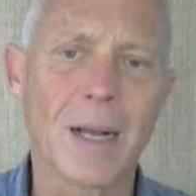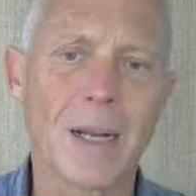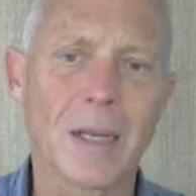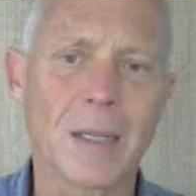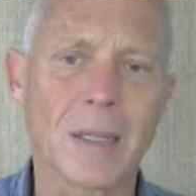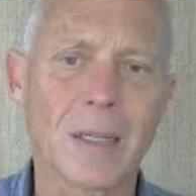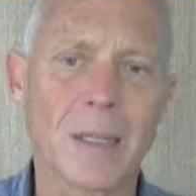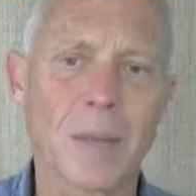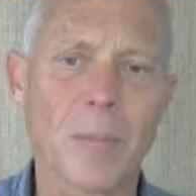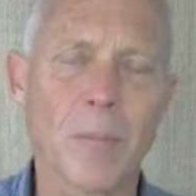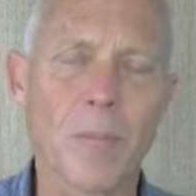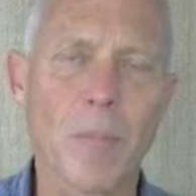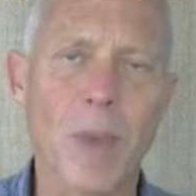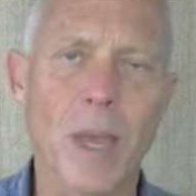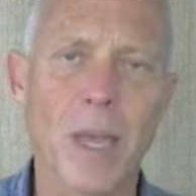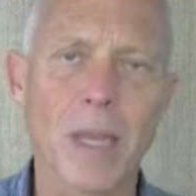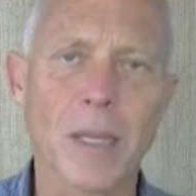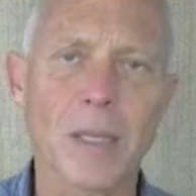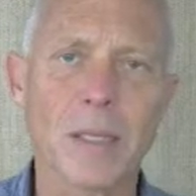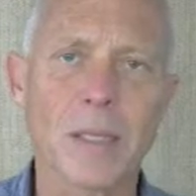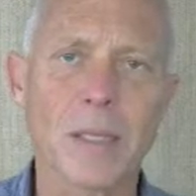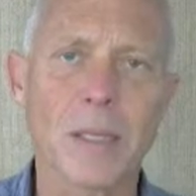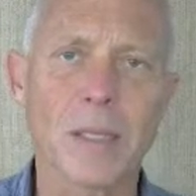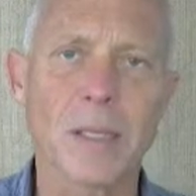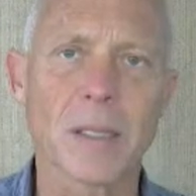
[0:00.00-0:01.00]
some
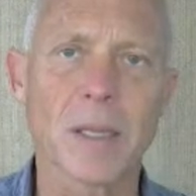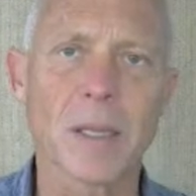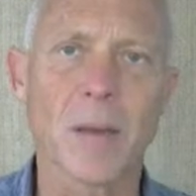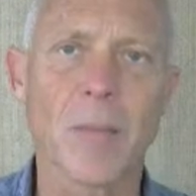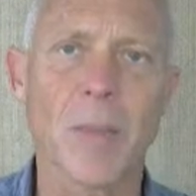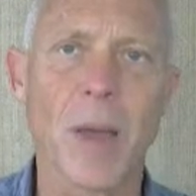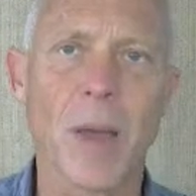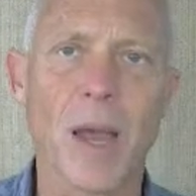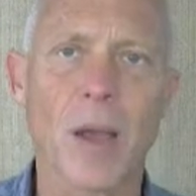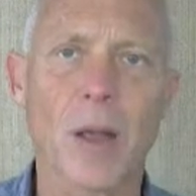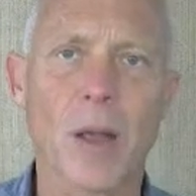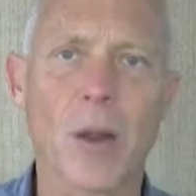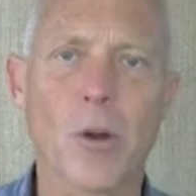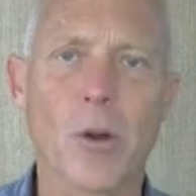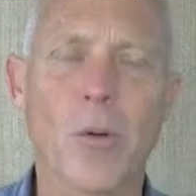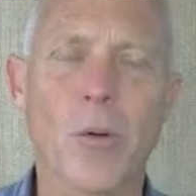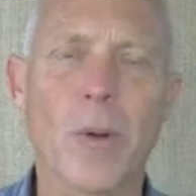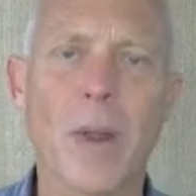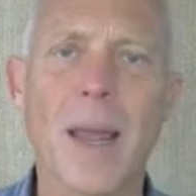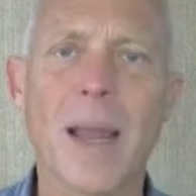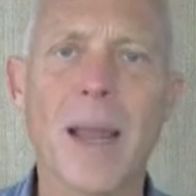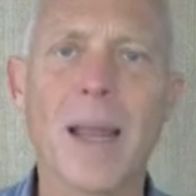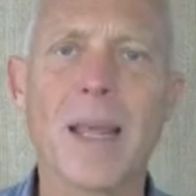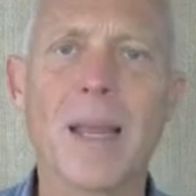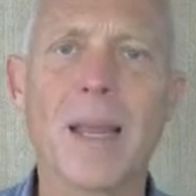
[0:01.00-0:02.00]
basics about
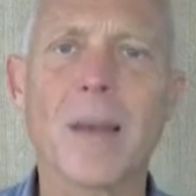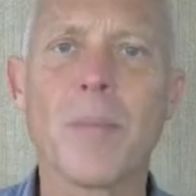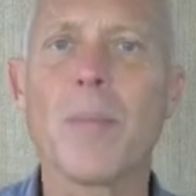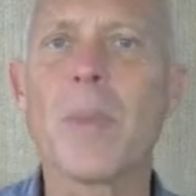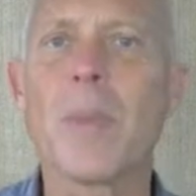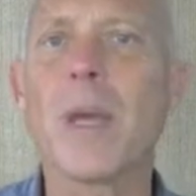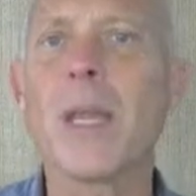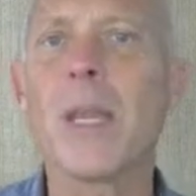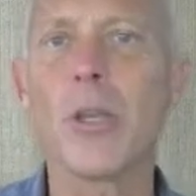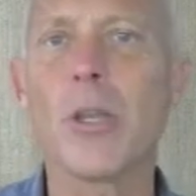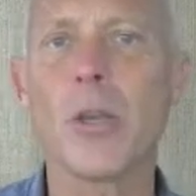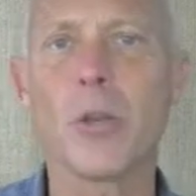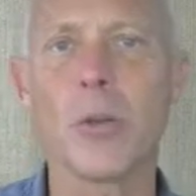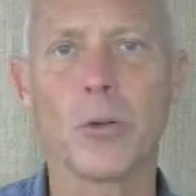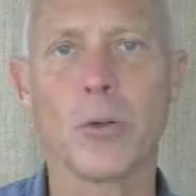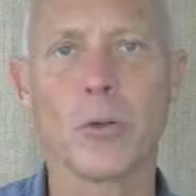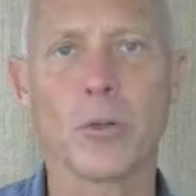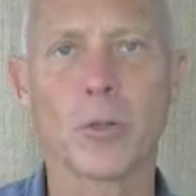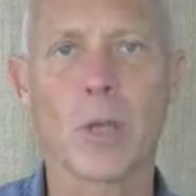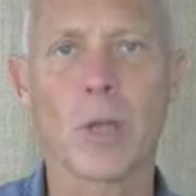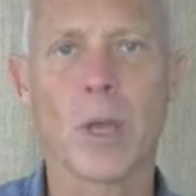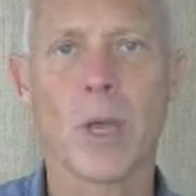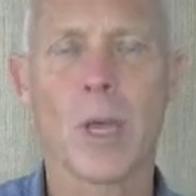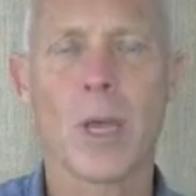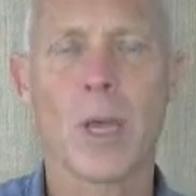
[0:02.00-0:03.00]
creating
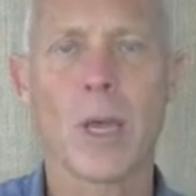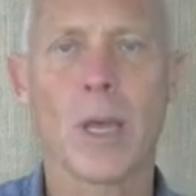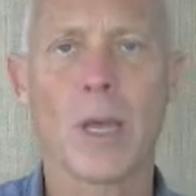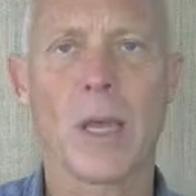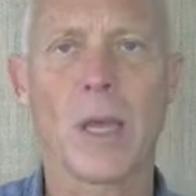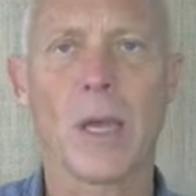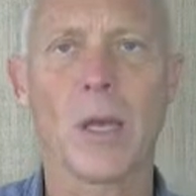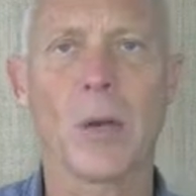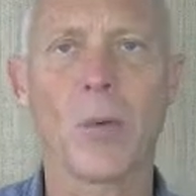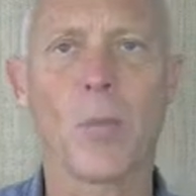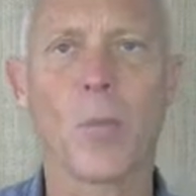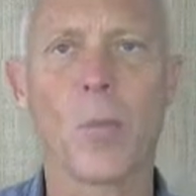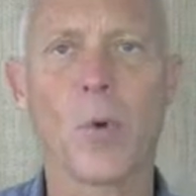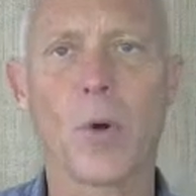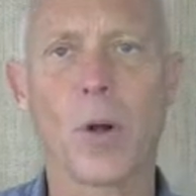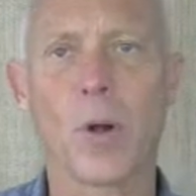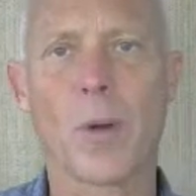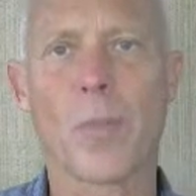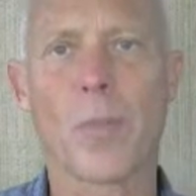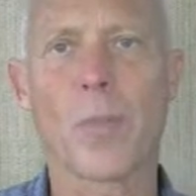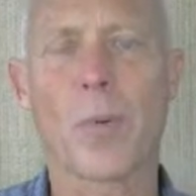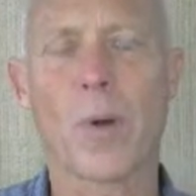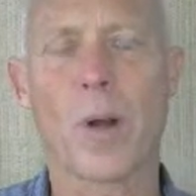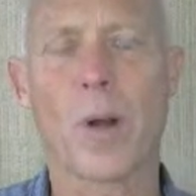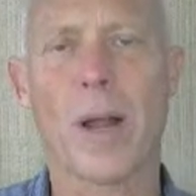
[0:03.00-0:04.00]
menus in
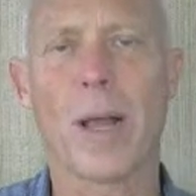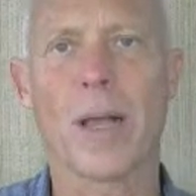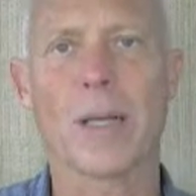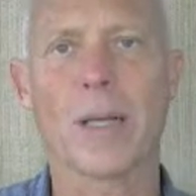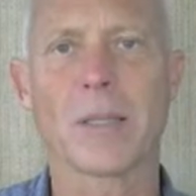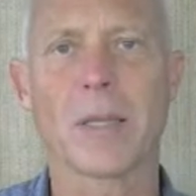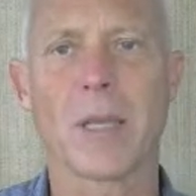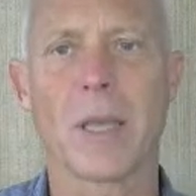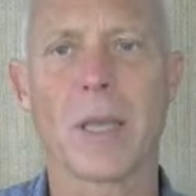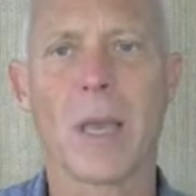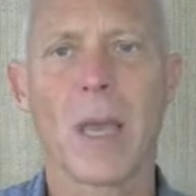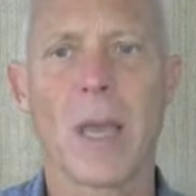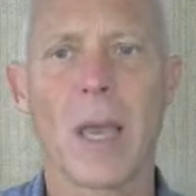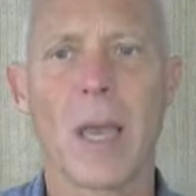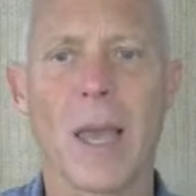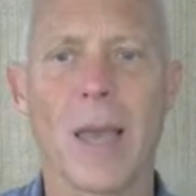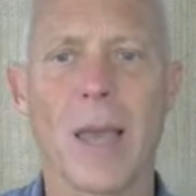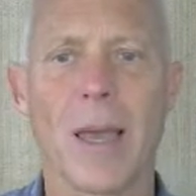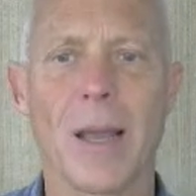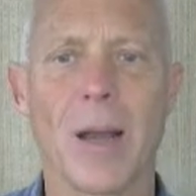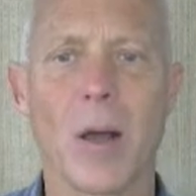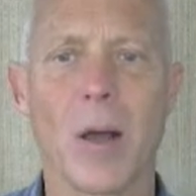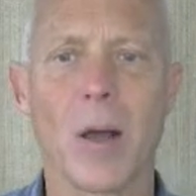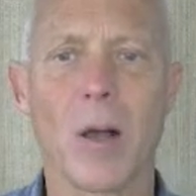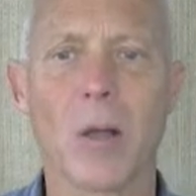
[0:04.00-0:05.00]
WordPress
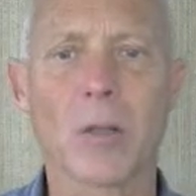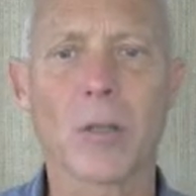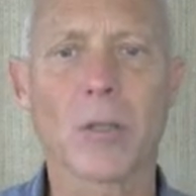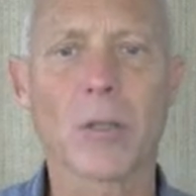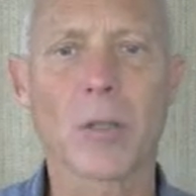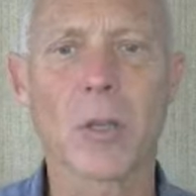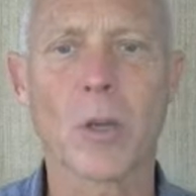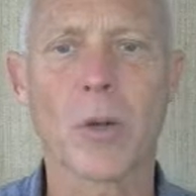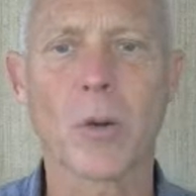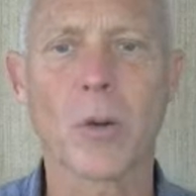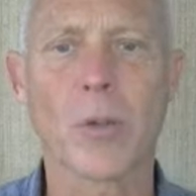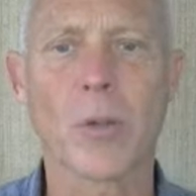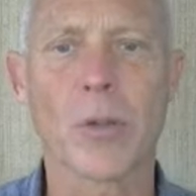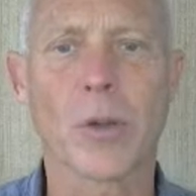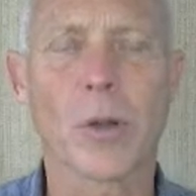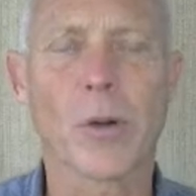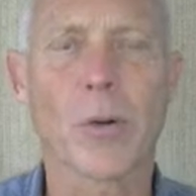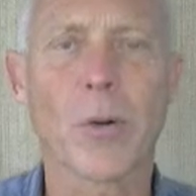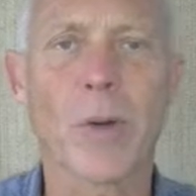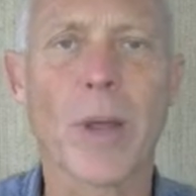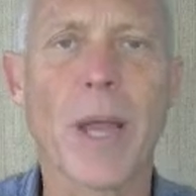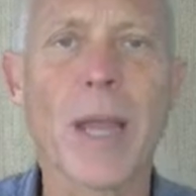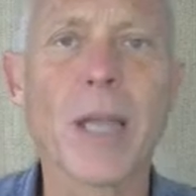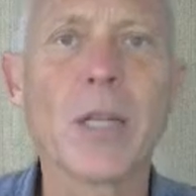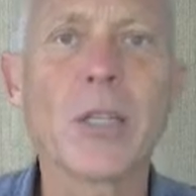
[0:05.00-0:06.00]
and also the
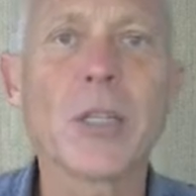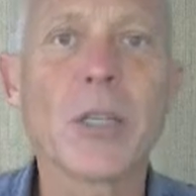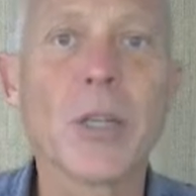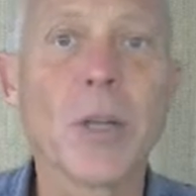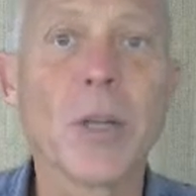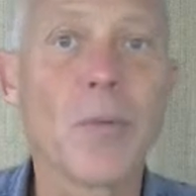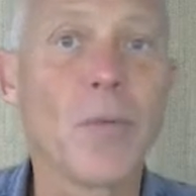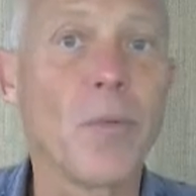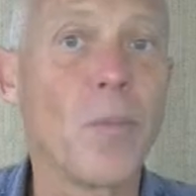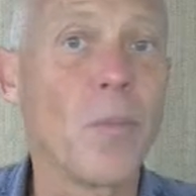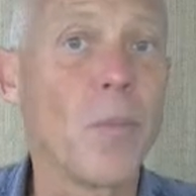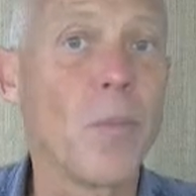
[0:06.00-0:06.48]
creation of